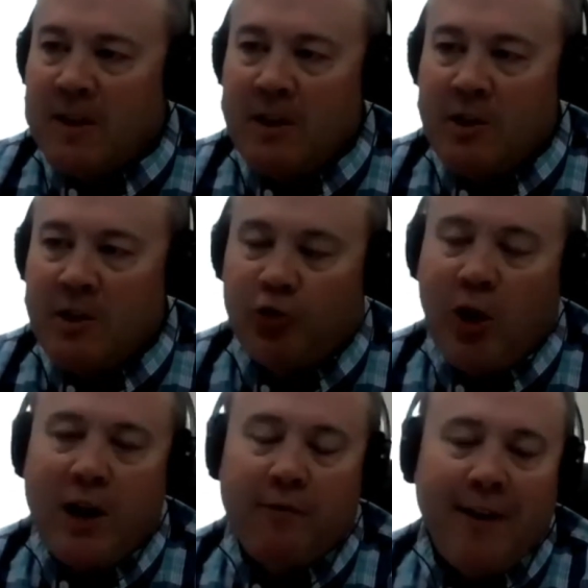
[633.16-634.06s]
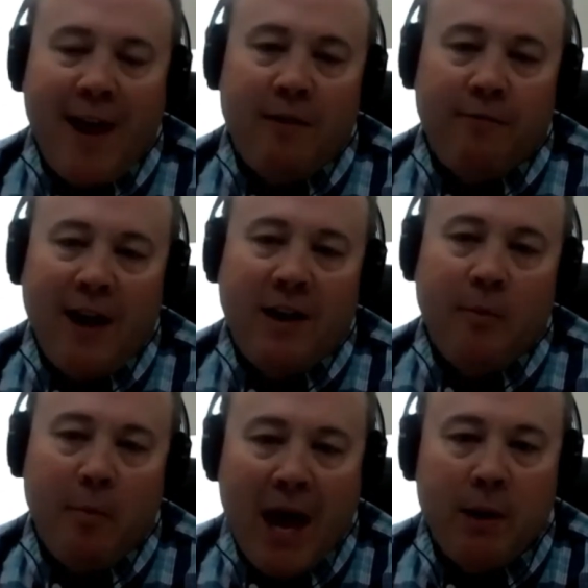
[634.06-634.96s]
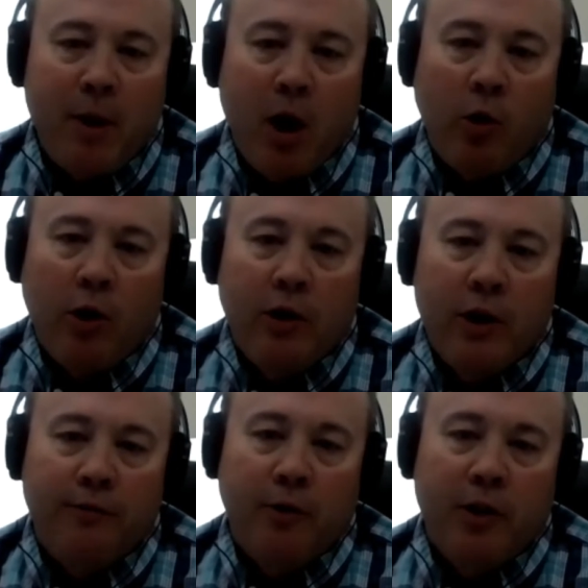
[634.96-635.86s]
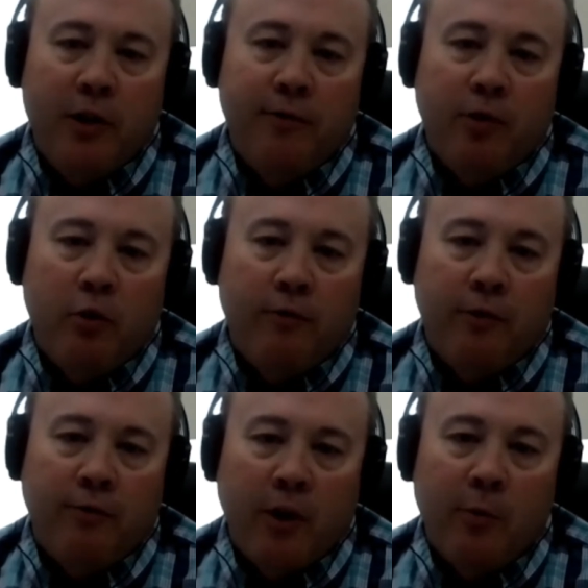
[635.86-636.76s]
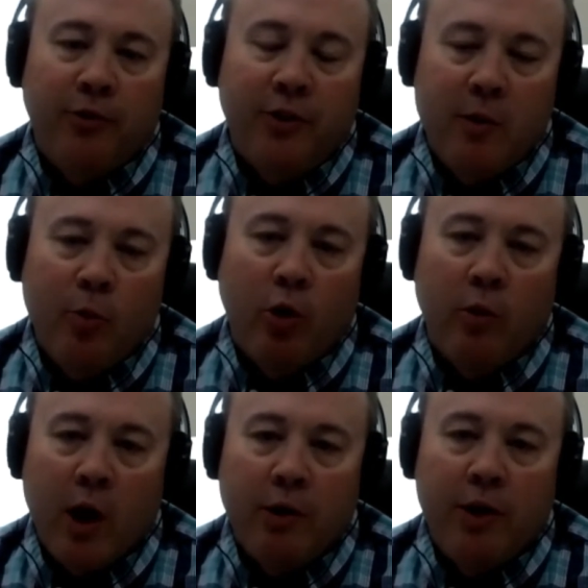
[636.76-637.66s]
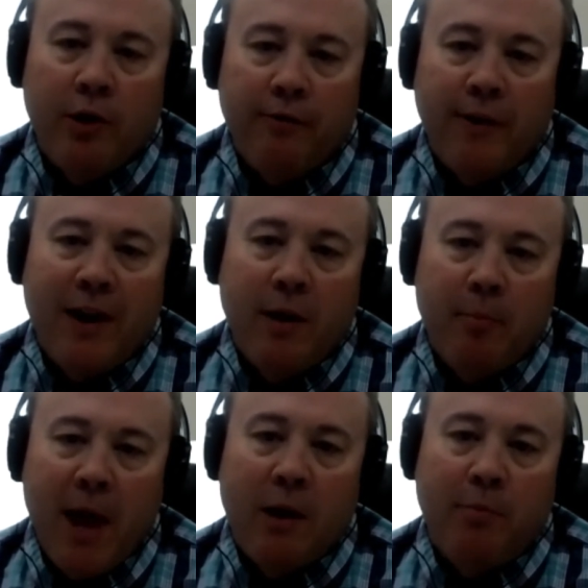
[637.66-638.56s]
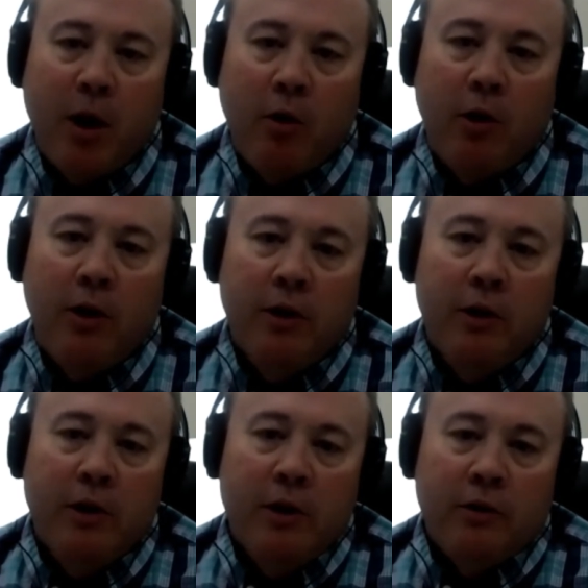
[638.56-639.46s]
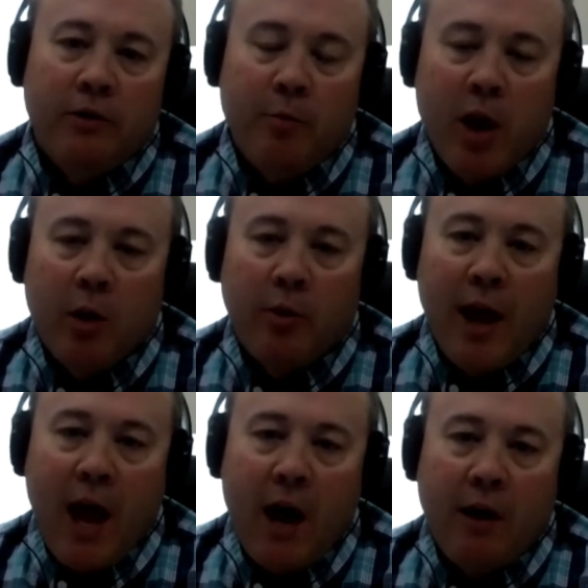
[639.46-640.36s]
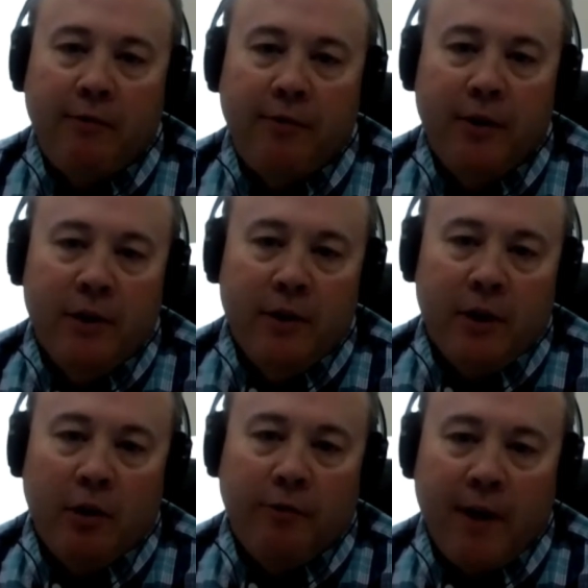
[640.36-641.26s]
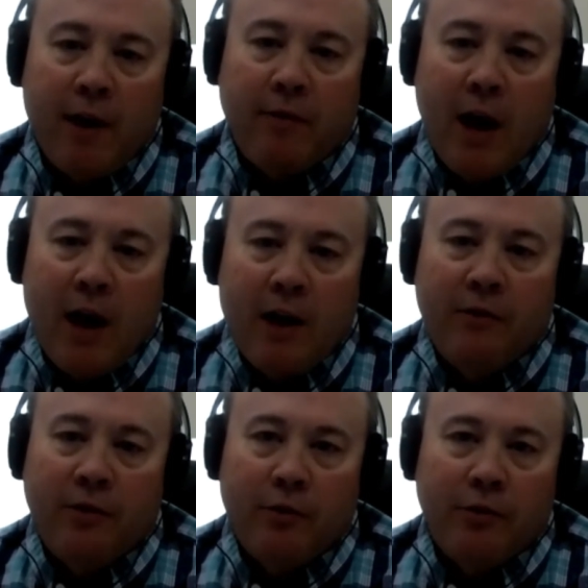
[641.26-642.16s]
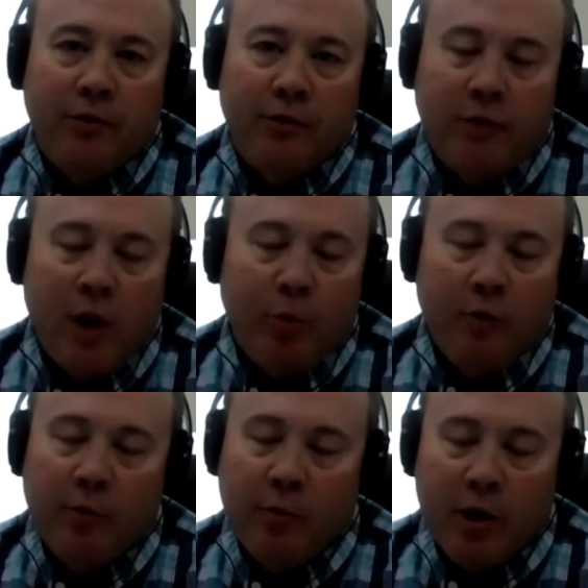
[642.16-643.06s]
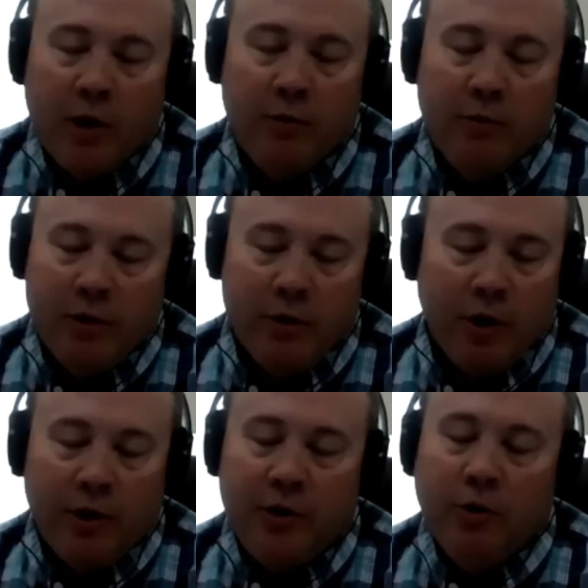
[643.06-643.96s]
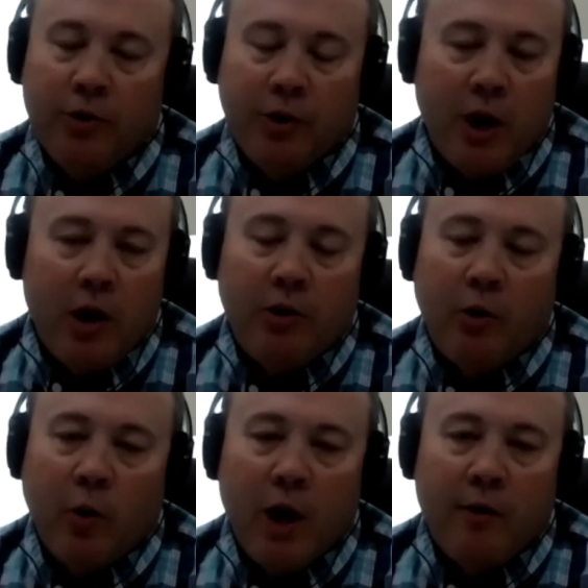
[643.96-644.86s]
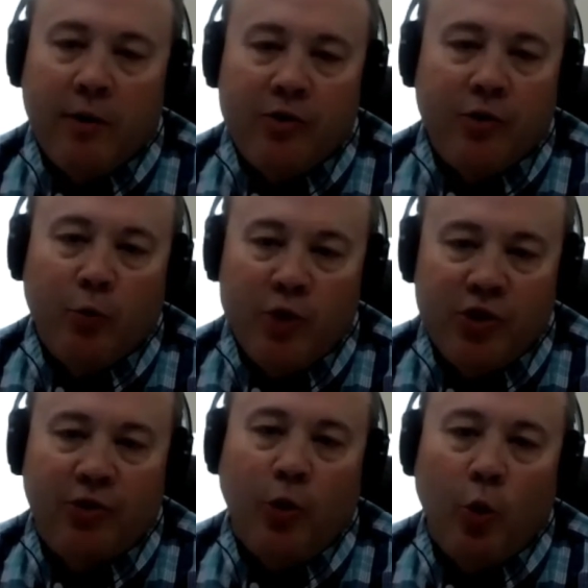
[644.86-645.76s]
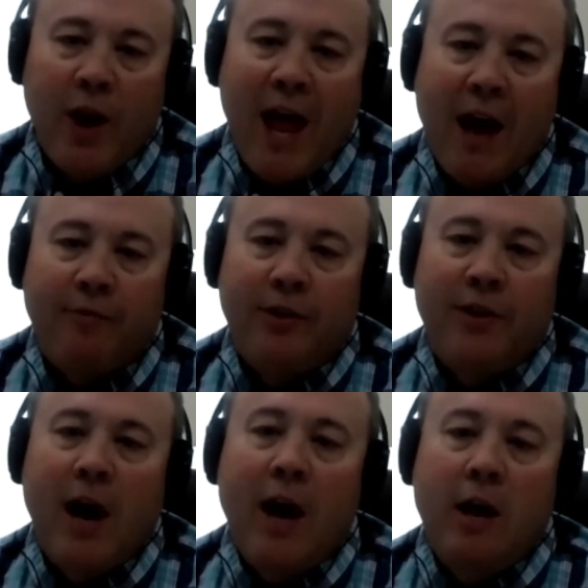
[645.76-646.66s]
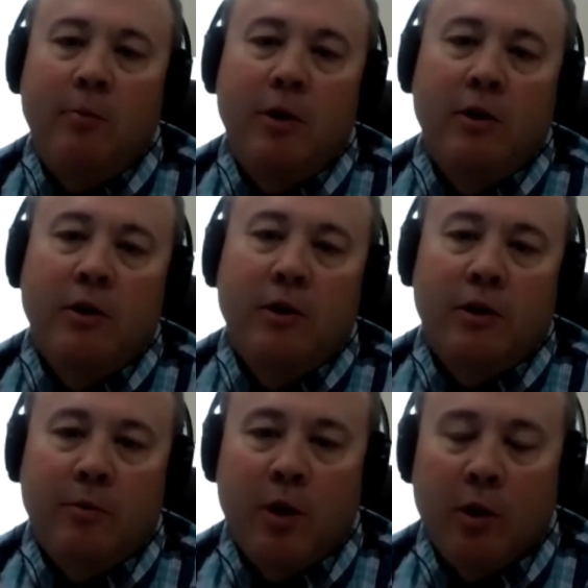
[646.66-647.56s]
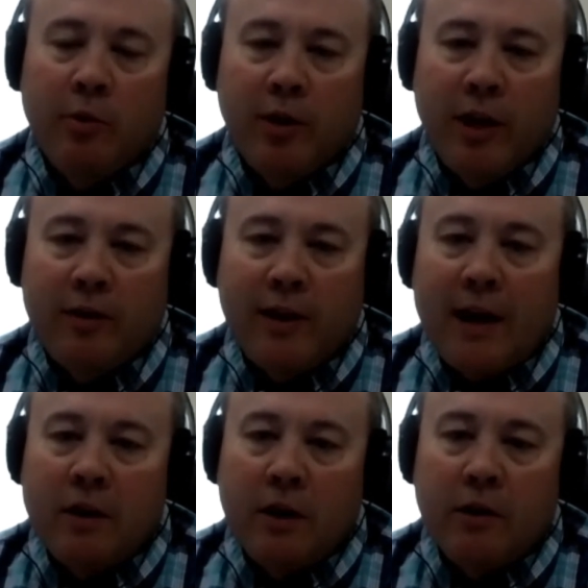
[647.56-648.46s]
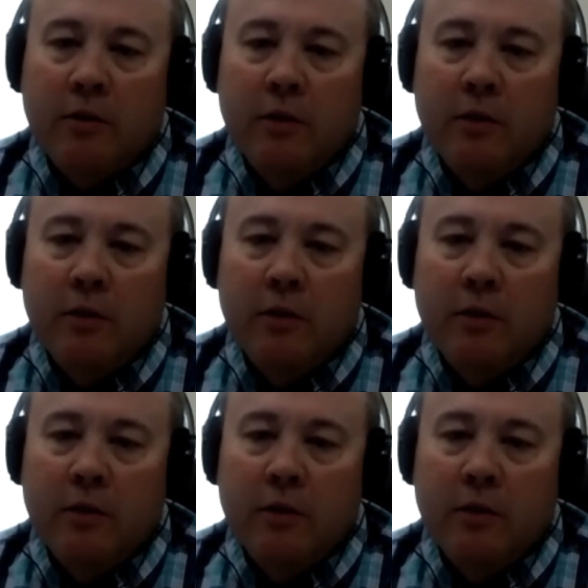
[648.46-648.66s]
just trying to find a manpower. It's very difficult for farmers anymore around here to find the manpower to be able to have, 5 guys and a couple of them are tilling the ground or whatever. We just don't have the time to be able to get that done